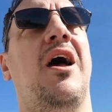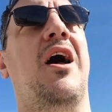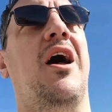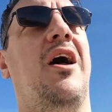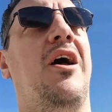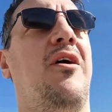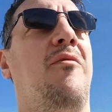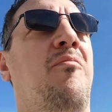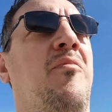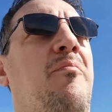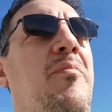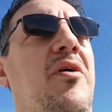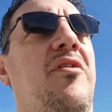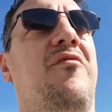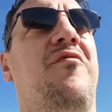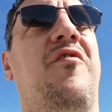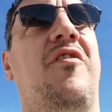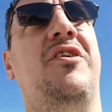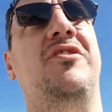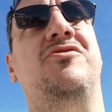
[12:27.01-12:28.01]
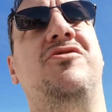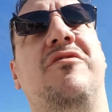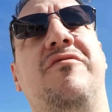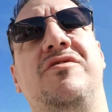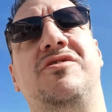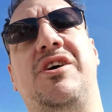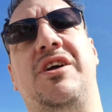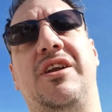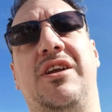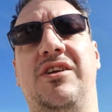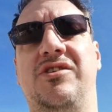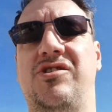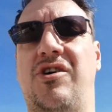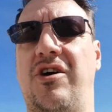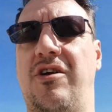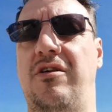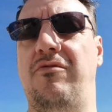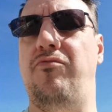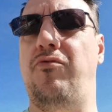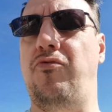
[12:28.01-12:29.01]
but the fire service hadn't
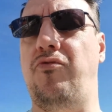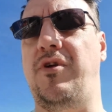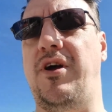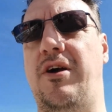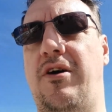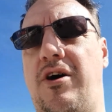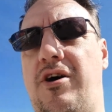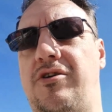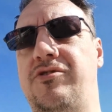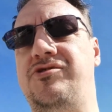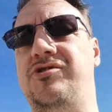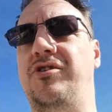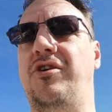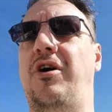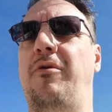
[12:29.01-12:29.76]
entirely ruled out arson.